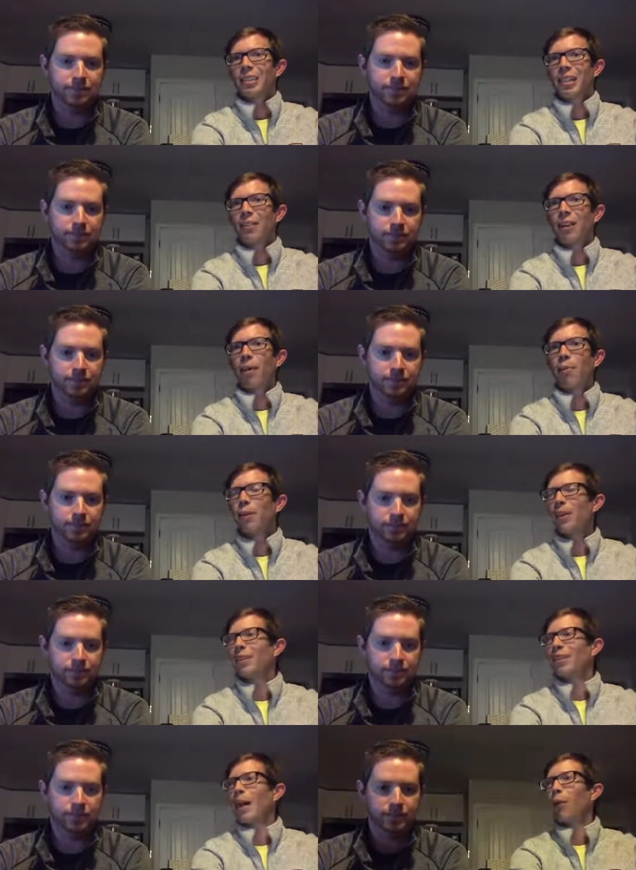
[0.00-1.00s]
Speaker 1: Seven and a half
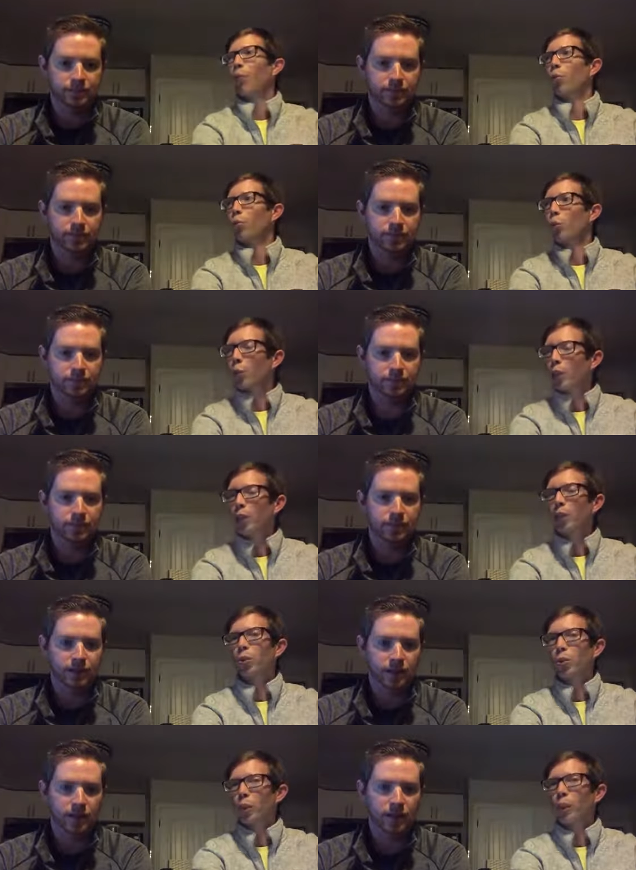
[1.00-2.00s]
minutes, and that really
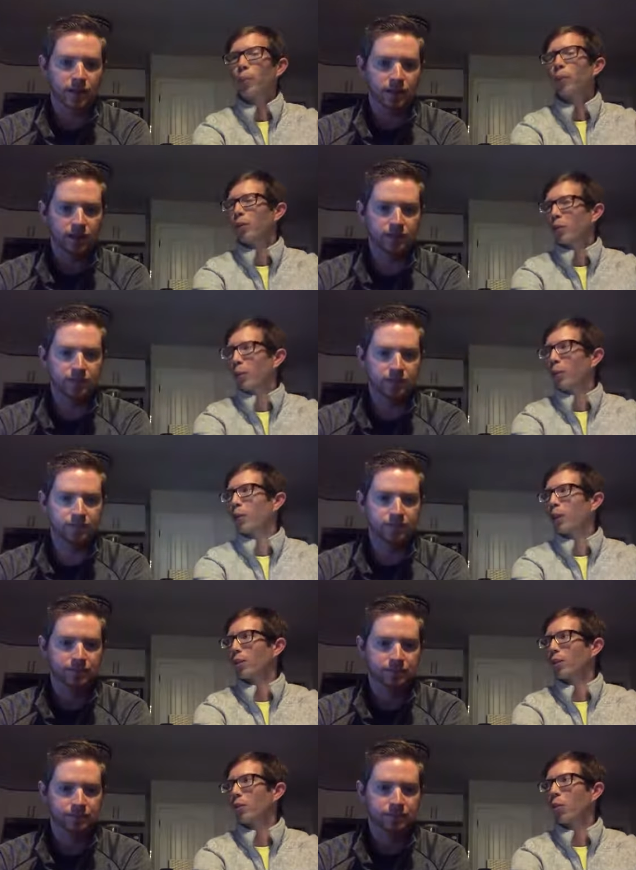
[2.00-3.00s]
really put some
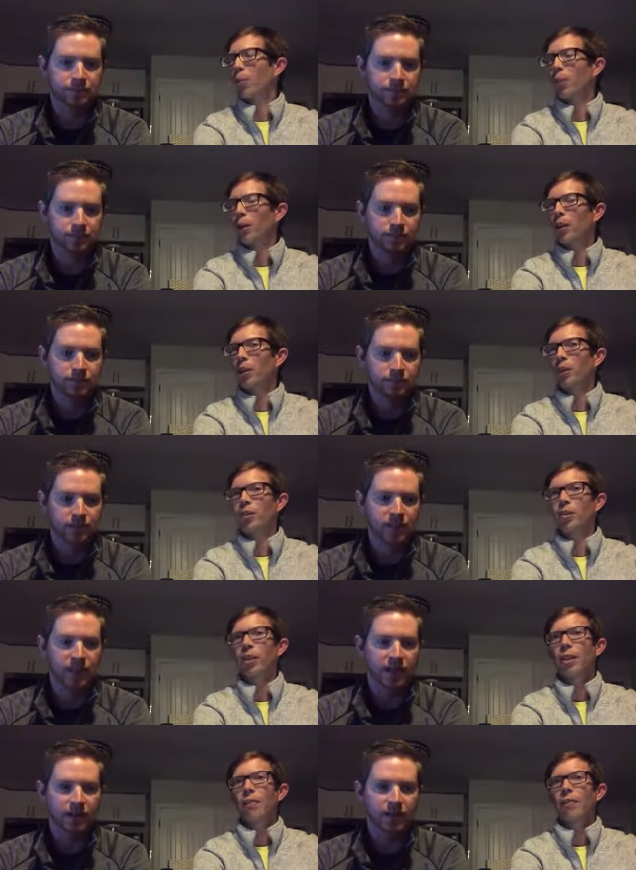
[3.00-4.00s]
pressure on
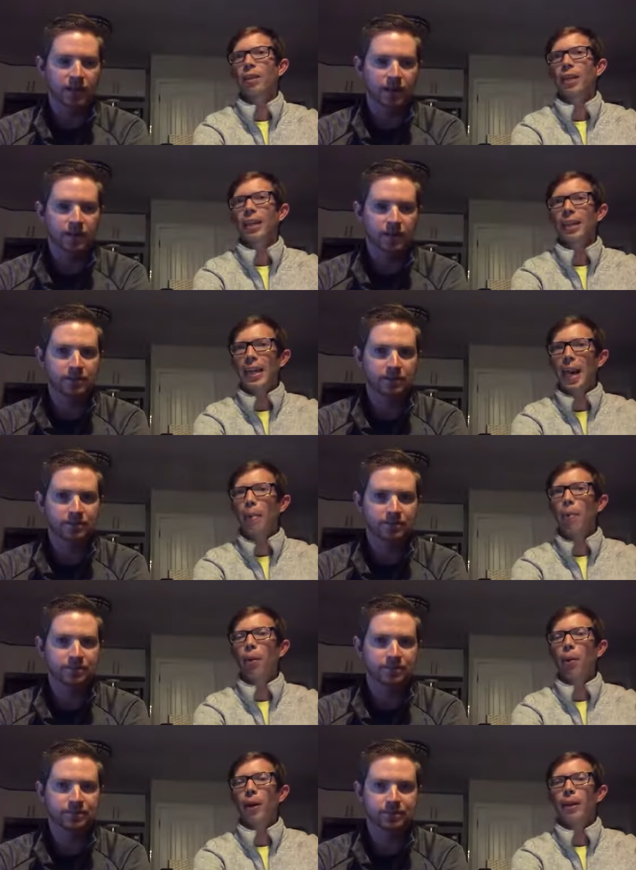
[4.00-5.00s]
Byrnes. Yeah. At
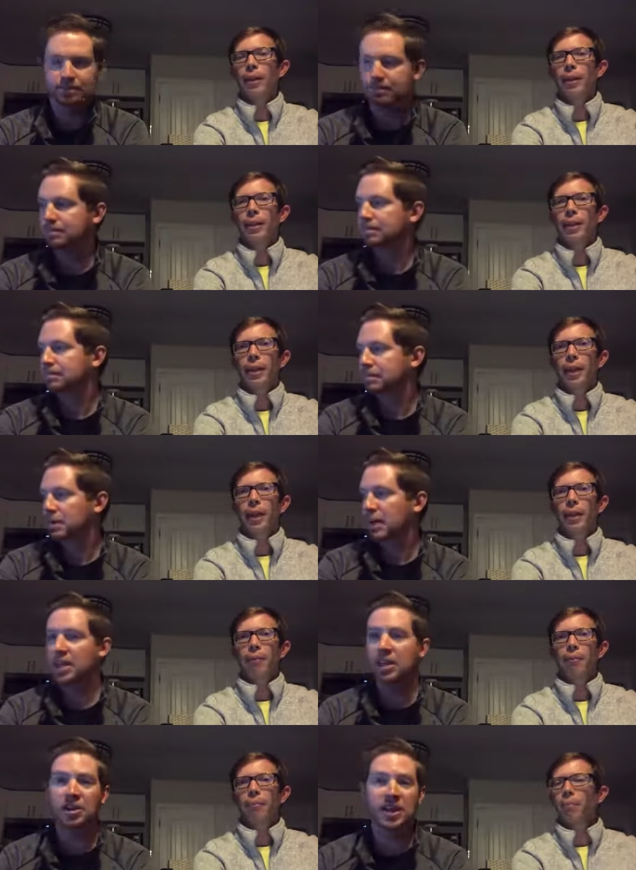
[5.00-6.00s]
that point. Mm-hmm. I um,
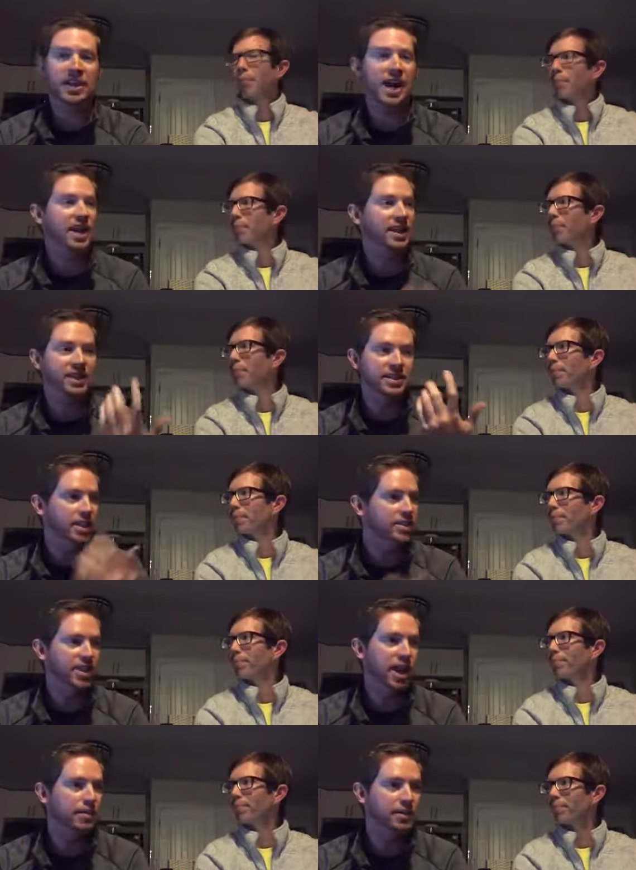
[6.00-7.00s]
mean, you
Speaker 2: know, they got a late
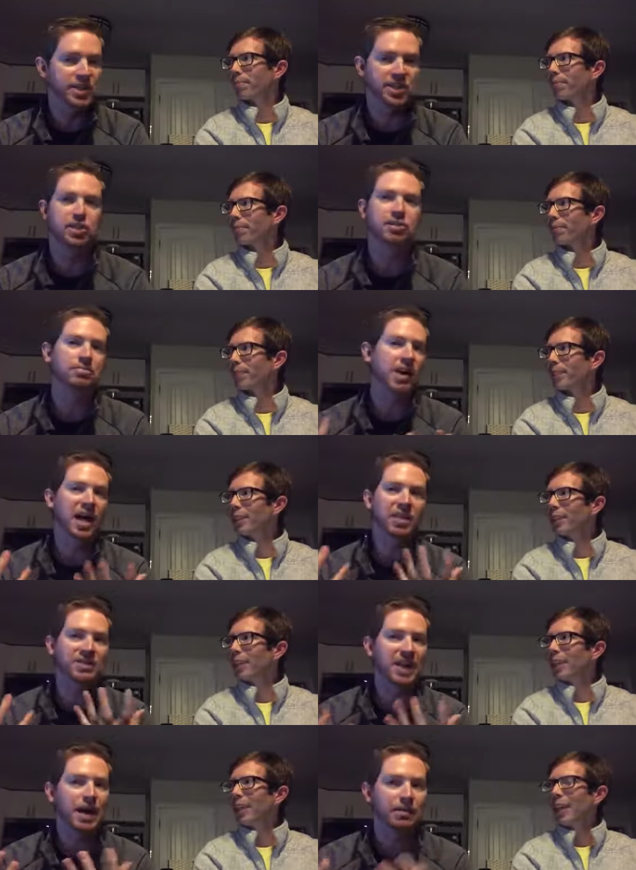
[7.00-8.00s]
touchdown, but just not
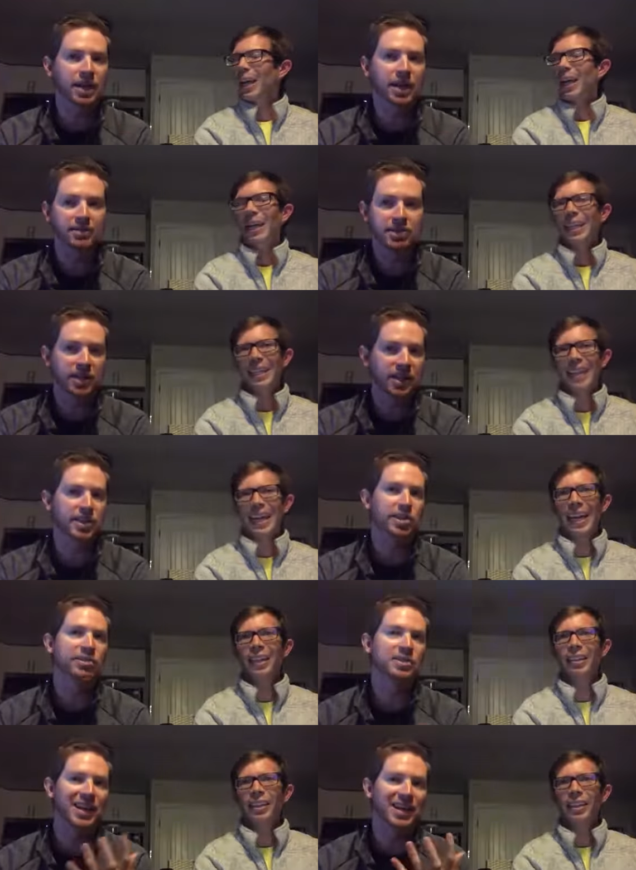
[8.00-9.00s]
enough time left because
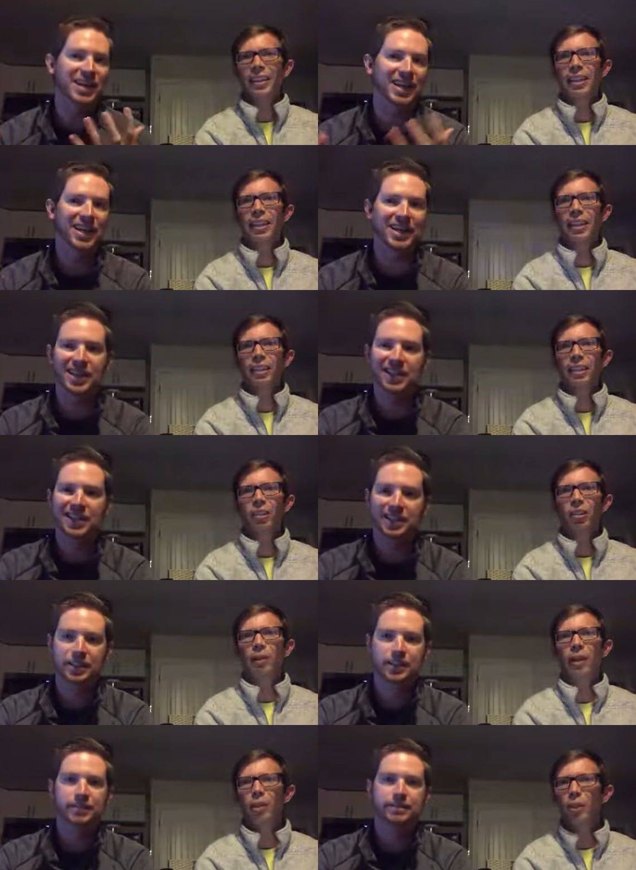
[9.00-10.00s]
yeah. the onside kick. And there's
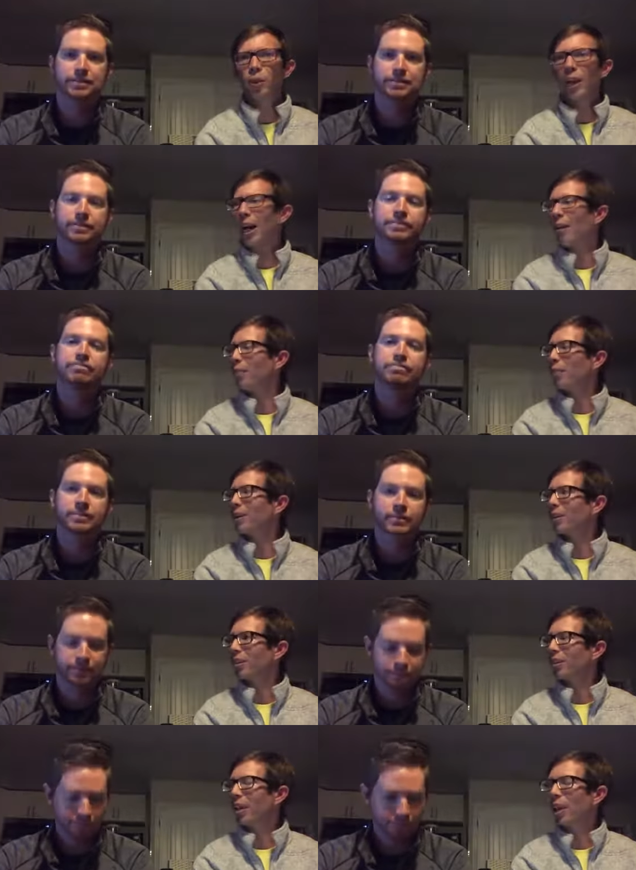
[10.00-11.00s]
Speaker 1: about two and a half
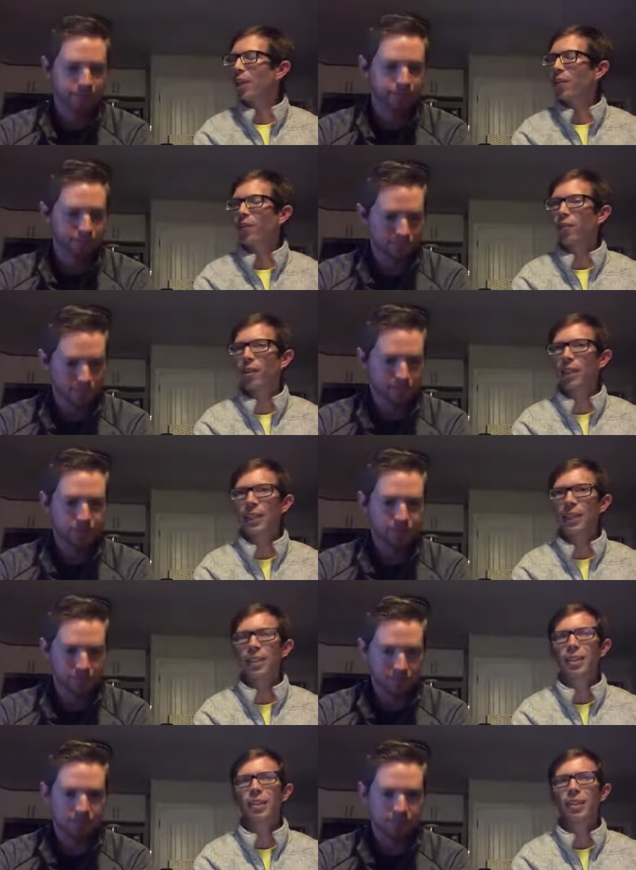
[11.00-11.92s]
minutes left. They get